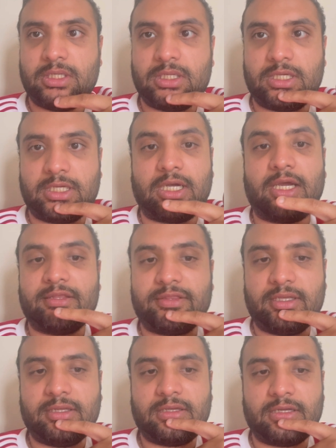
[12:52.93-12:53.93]
I
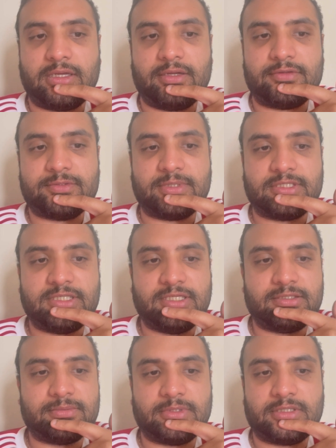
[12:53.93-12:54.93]
think,
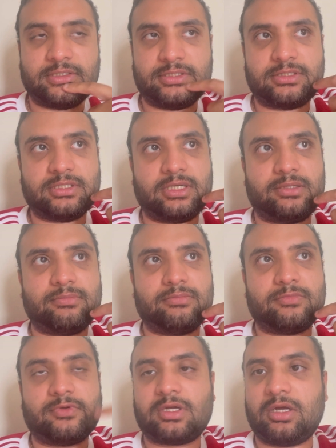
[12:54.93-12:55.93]
especially because a
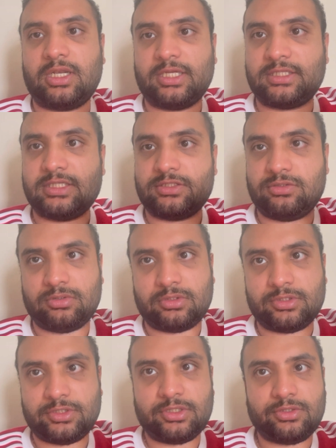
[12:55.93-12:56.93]
car like this, you're
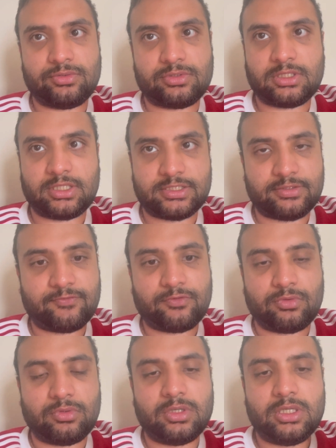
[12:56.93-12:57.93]
going to utilize it
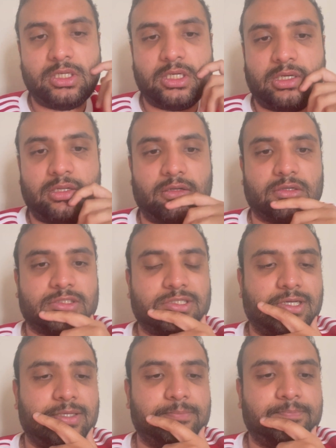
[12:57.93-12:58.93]
for a long
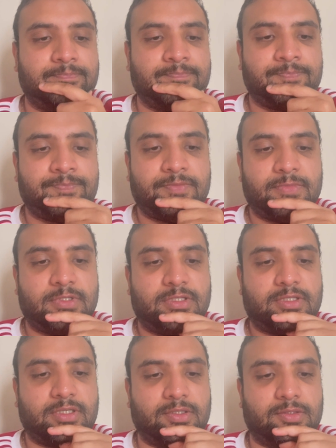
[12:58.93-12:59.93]
time.
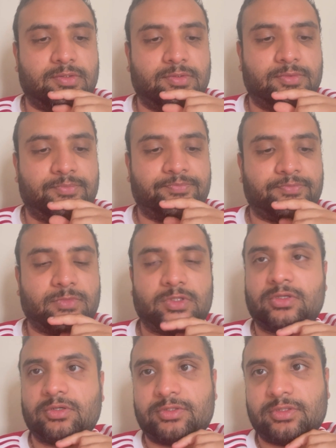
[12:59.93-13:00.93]
So
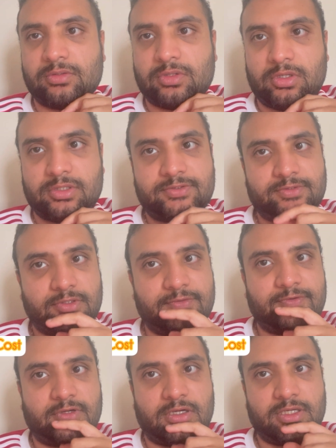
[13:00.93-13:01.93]
total cost so
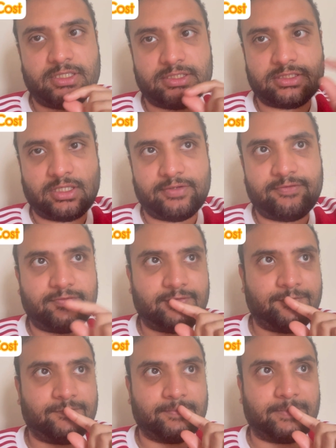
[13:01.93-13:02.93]
far is
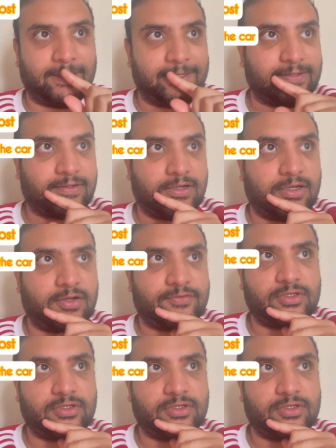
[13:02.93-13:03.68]
£950 for buying the car after